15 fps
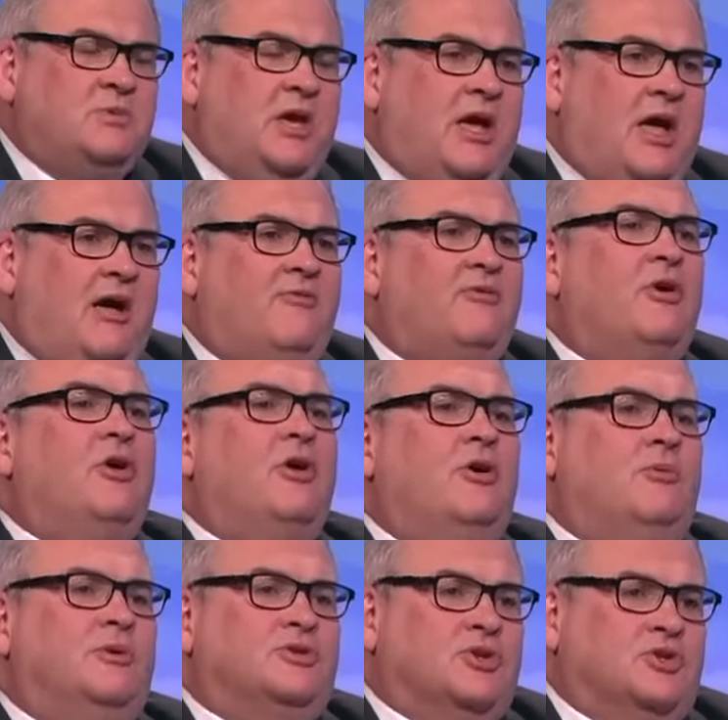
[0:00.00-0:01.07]
we have,
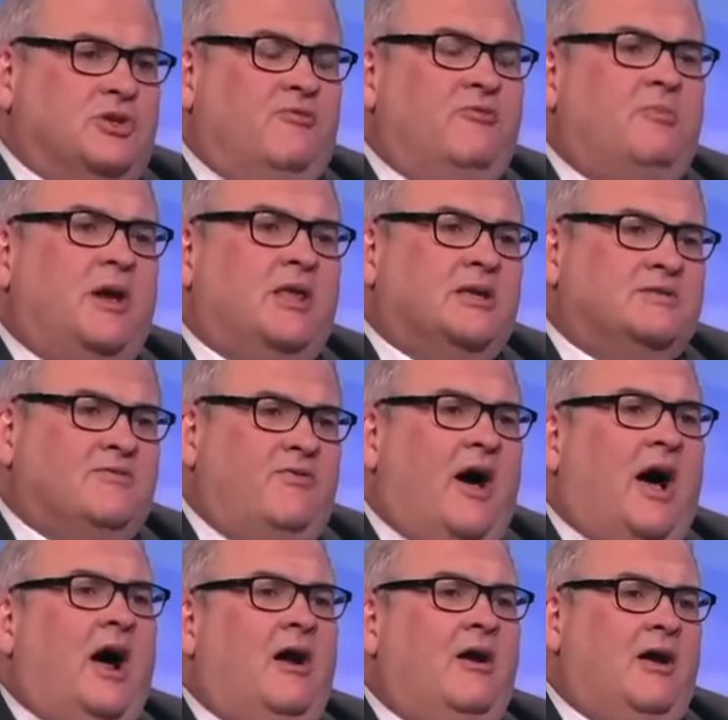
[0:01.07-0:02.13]
which is driven by this
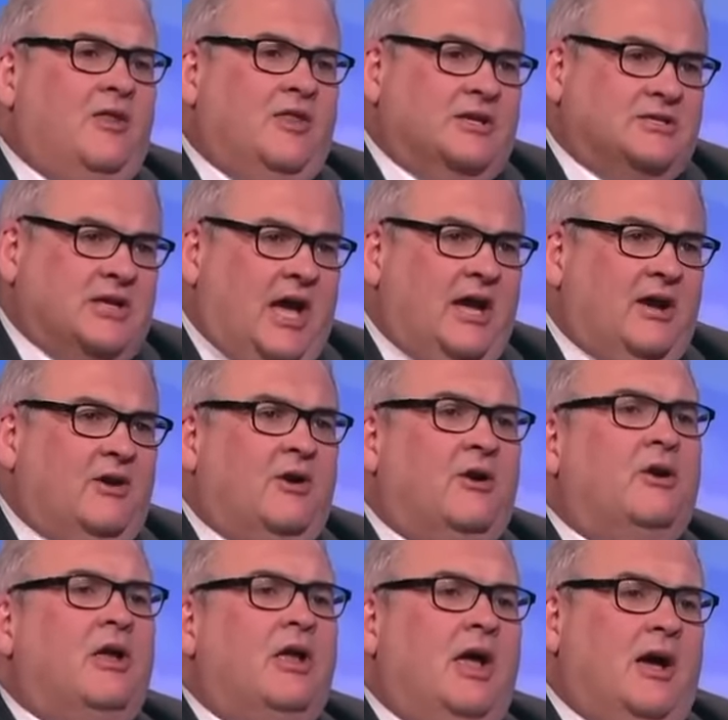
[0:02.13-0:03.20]
fire and this
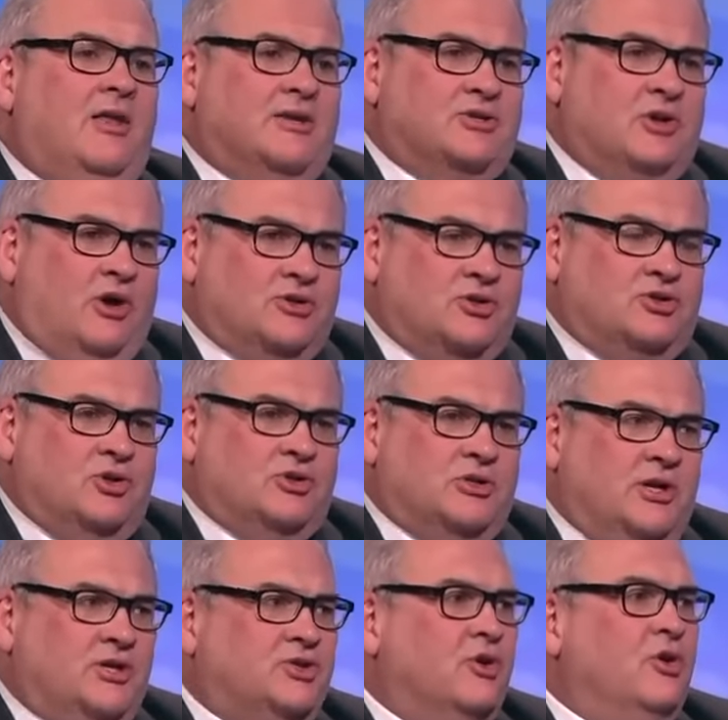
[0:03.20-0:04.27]
anger and this
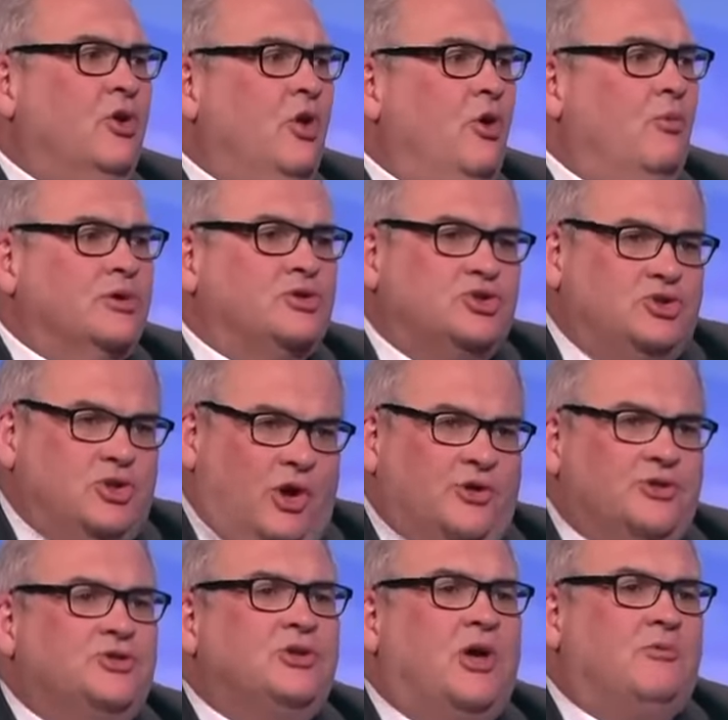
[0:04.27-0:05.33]
constitutional issue, which
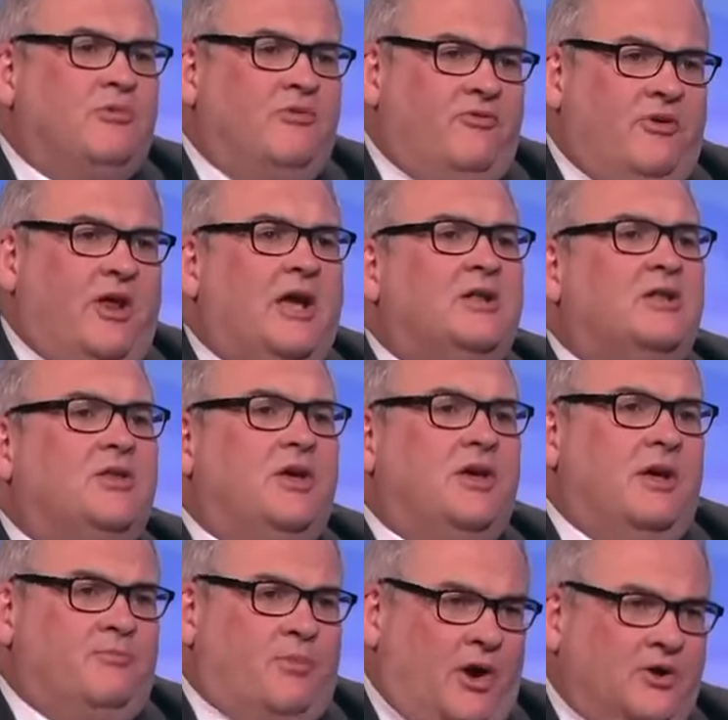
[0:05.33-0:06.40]
does not reflect
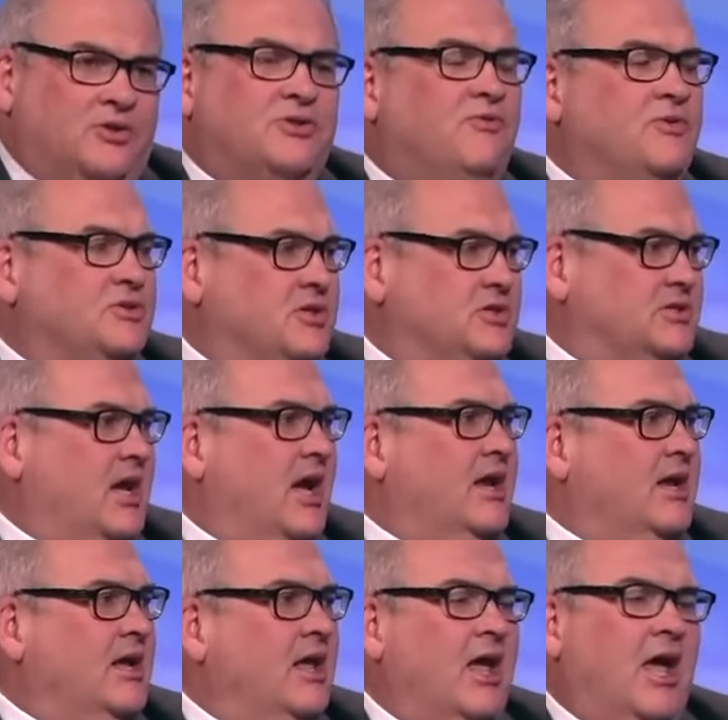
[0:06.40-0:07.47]
parts of the
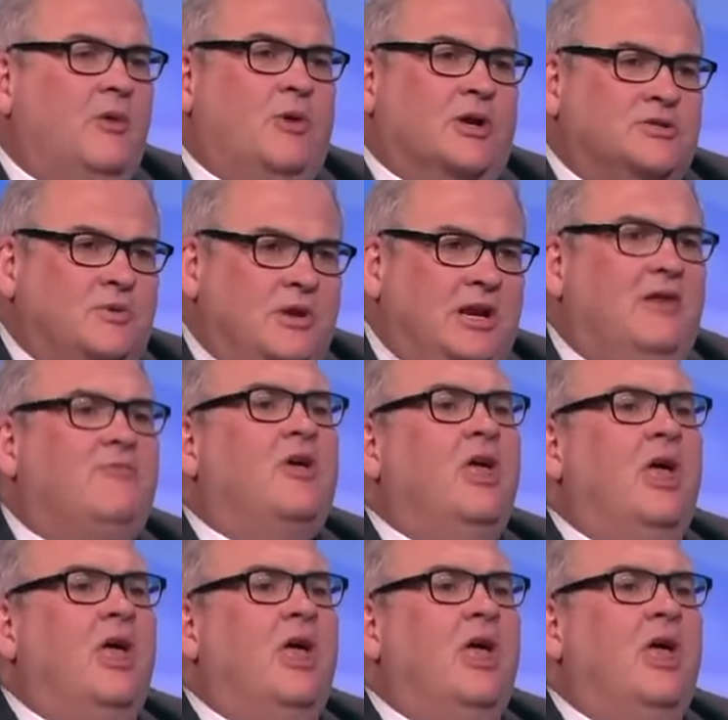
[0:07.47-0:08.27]
society in which we live.